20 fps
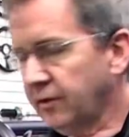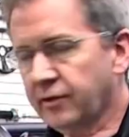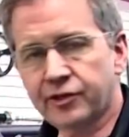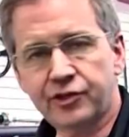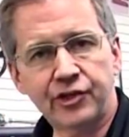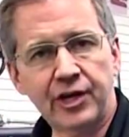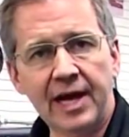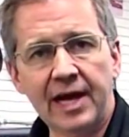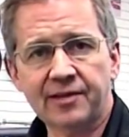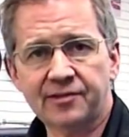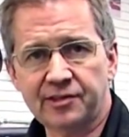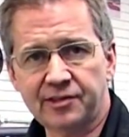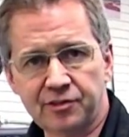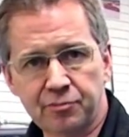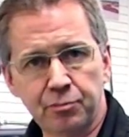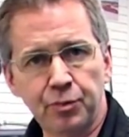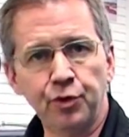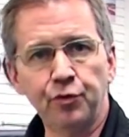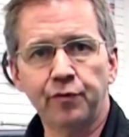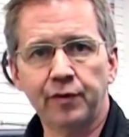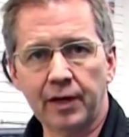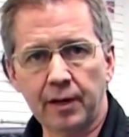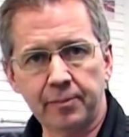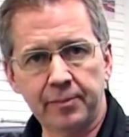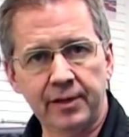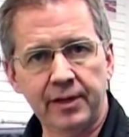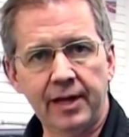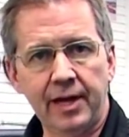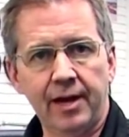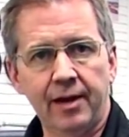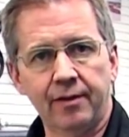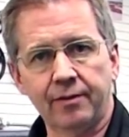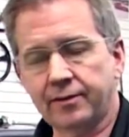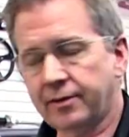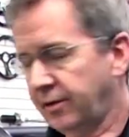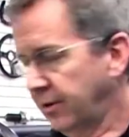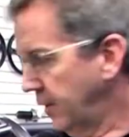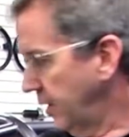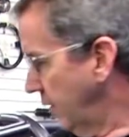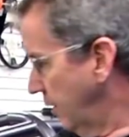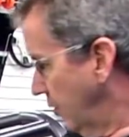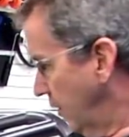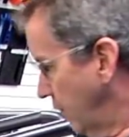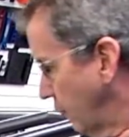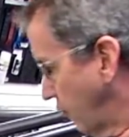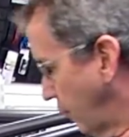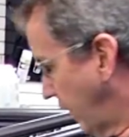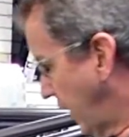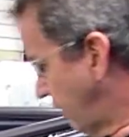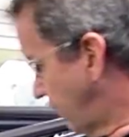the chassis is moving up and down. So